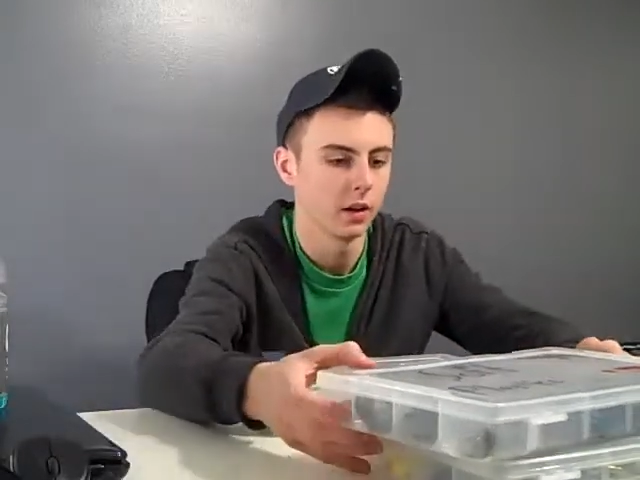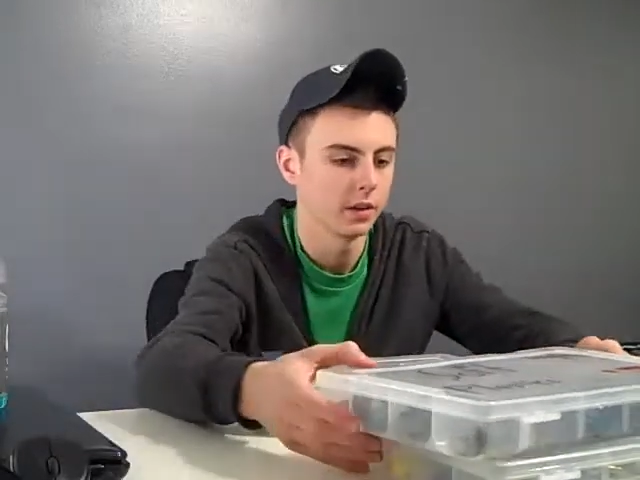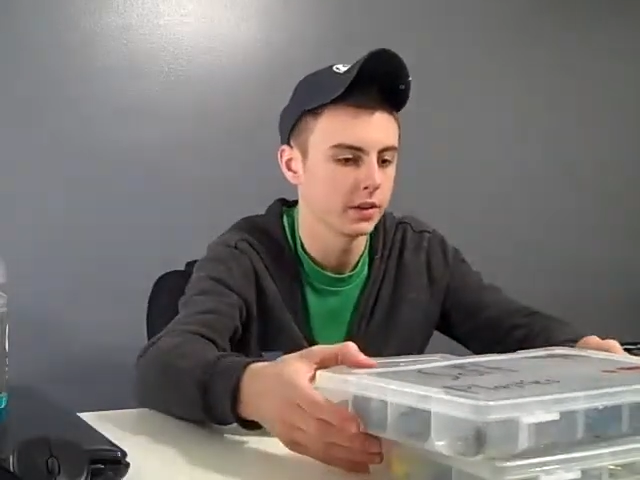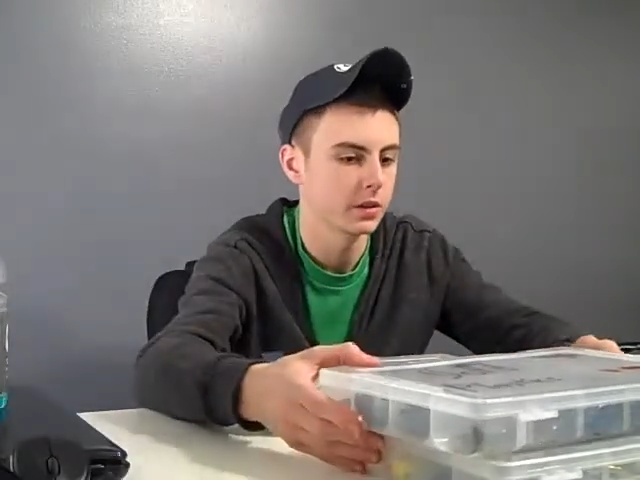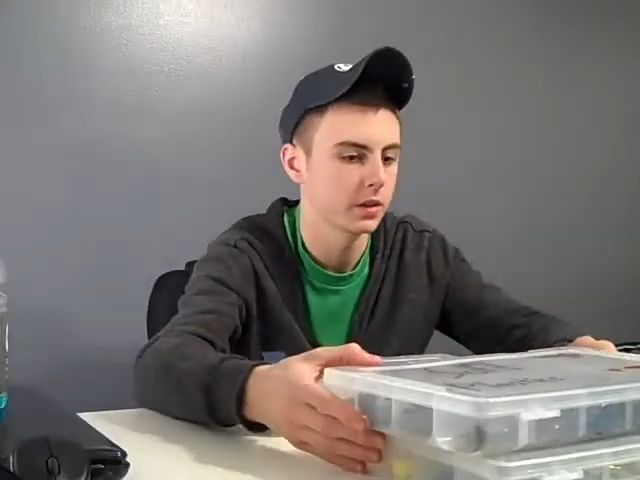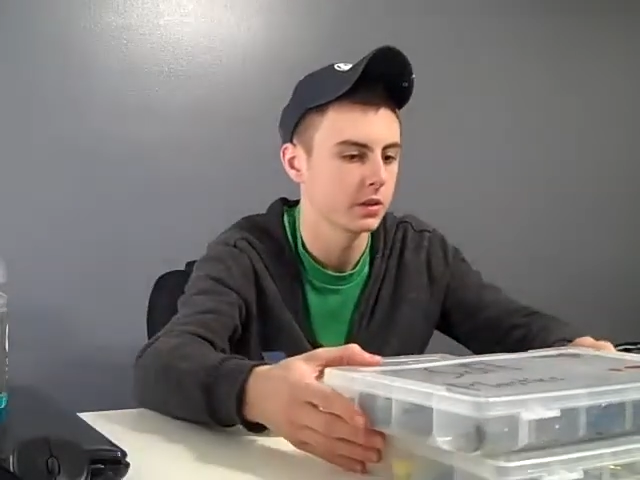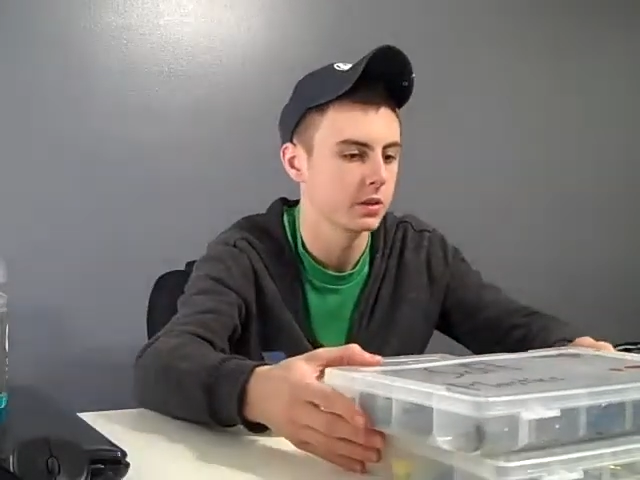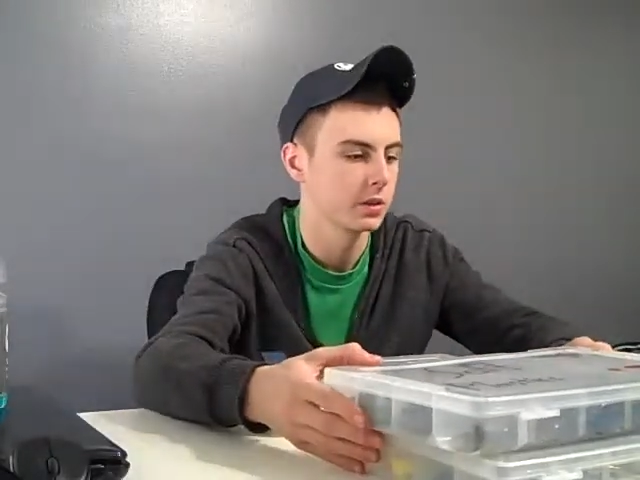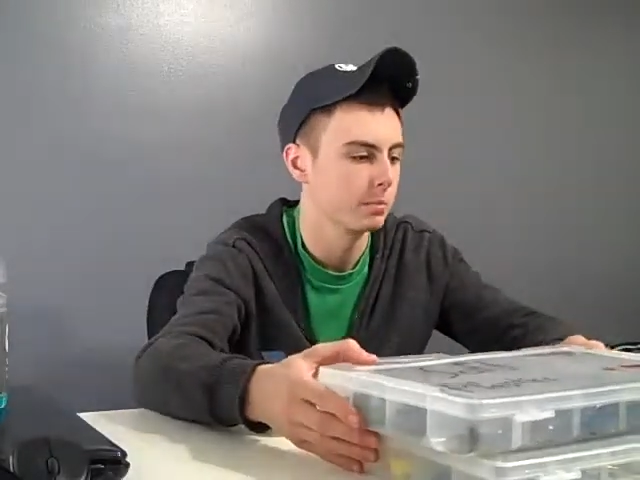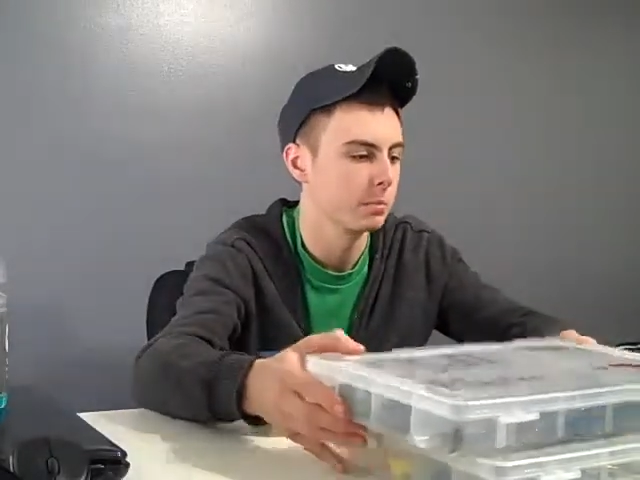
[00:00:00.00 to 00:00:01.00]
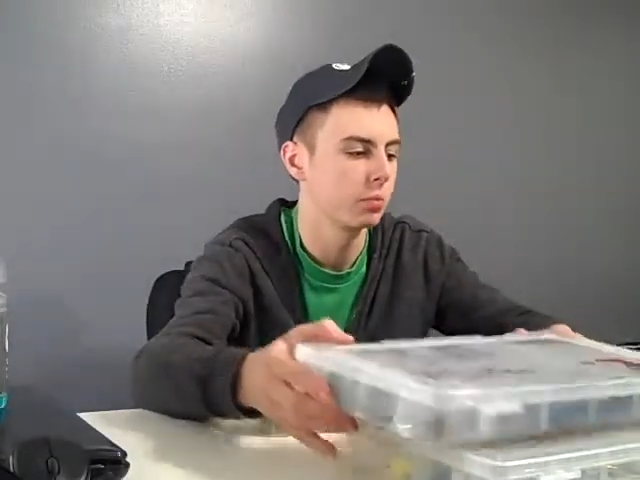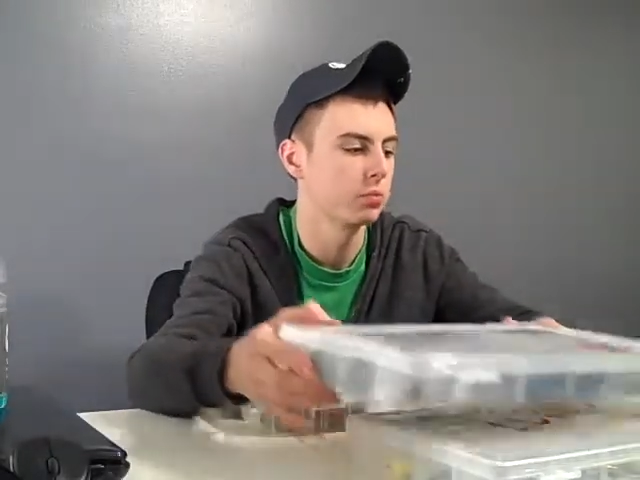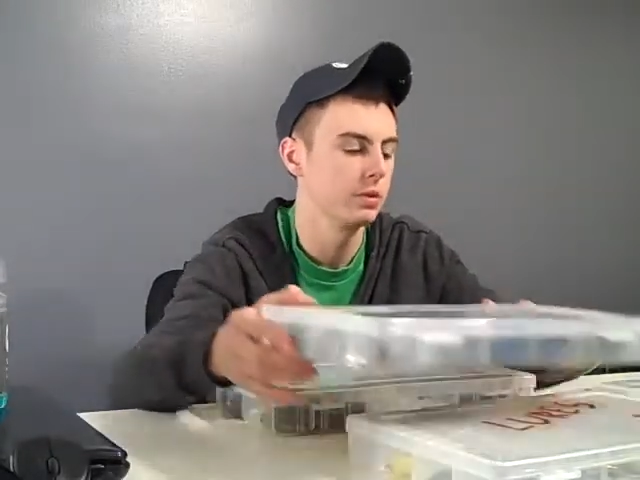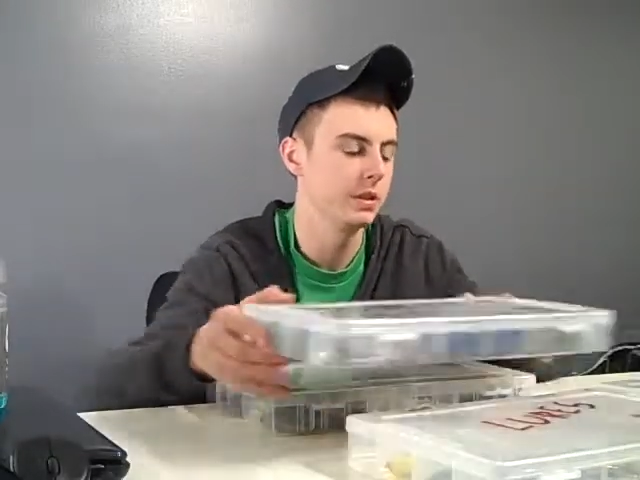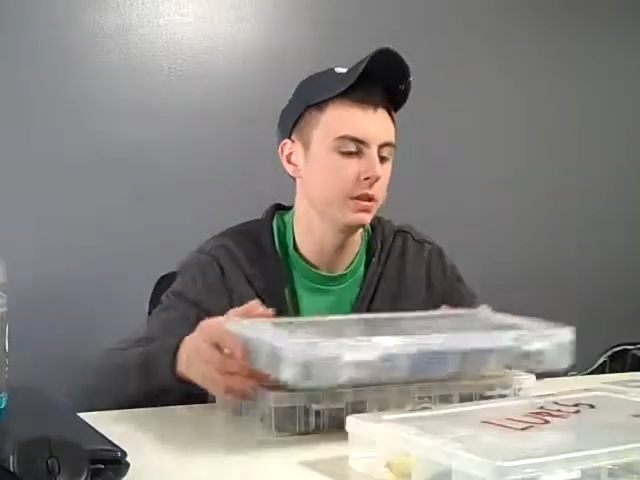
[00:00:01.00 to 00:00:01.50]
This is
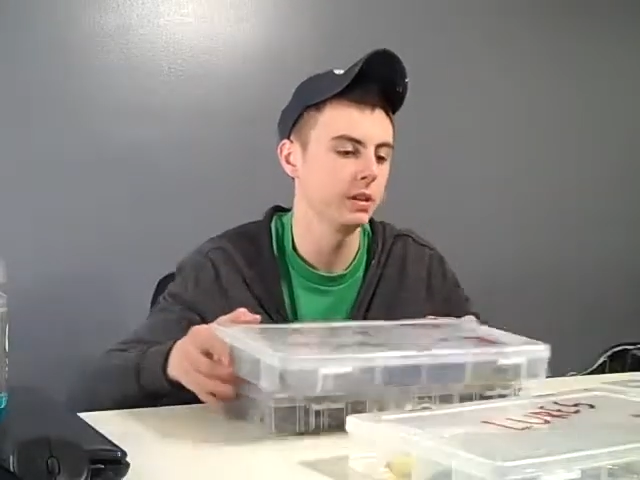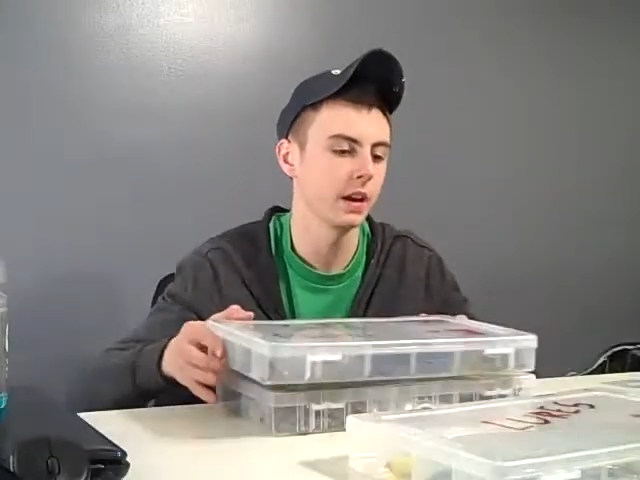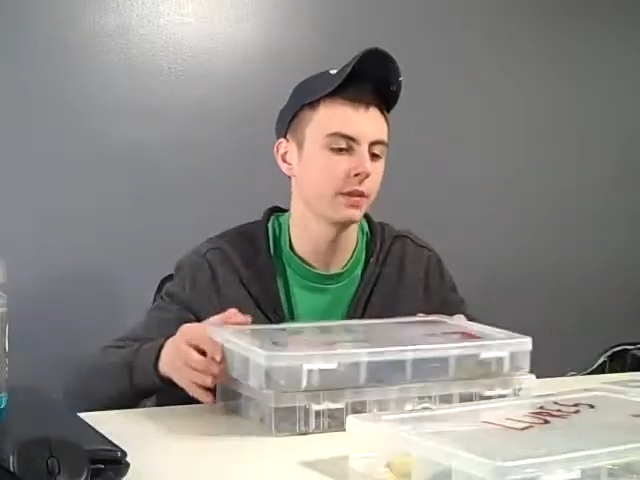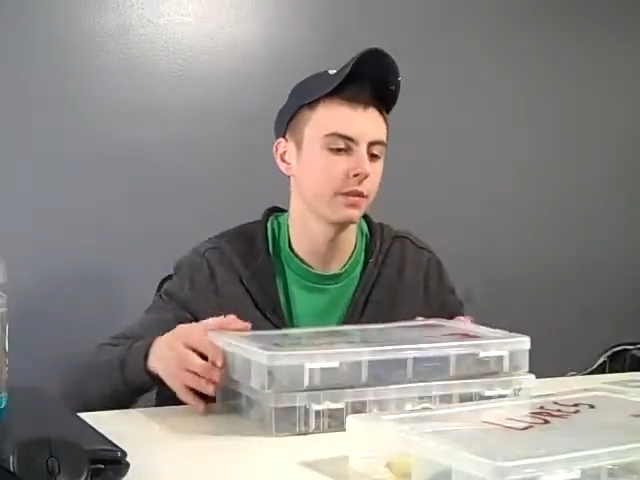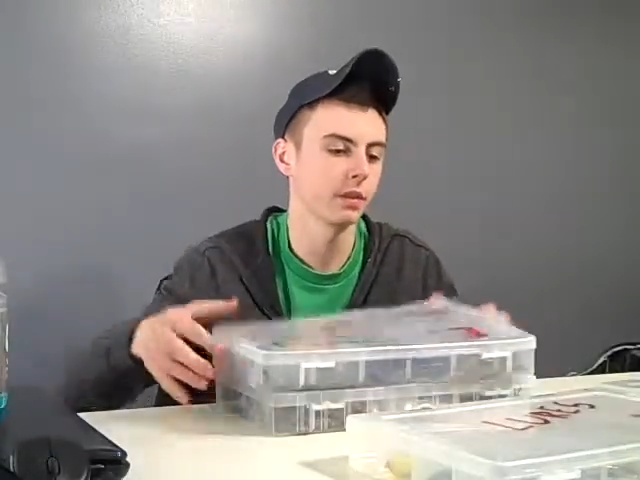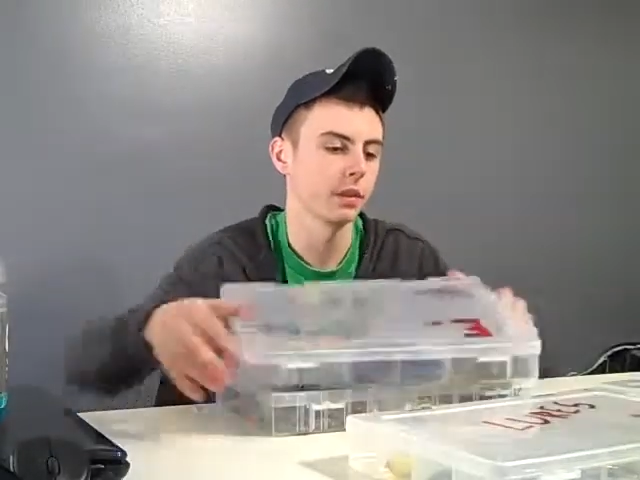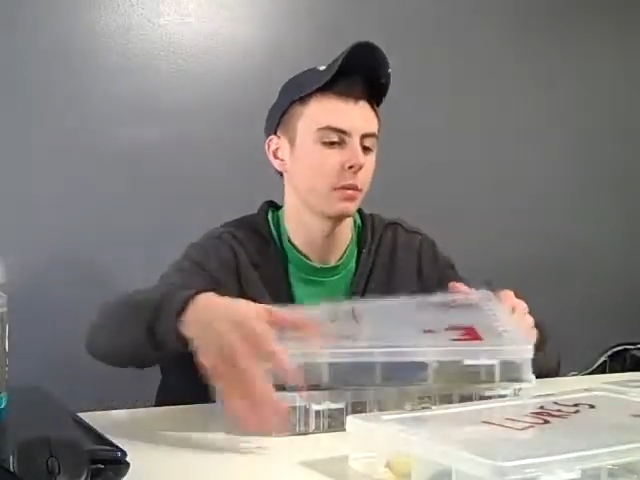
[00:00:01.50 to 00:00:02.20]
definitely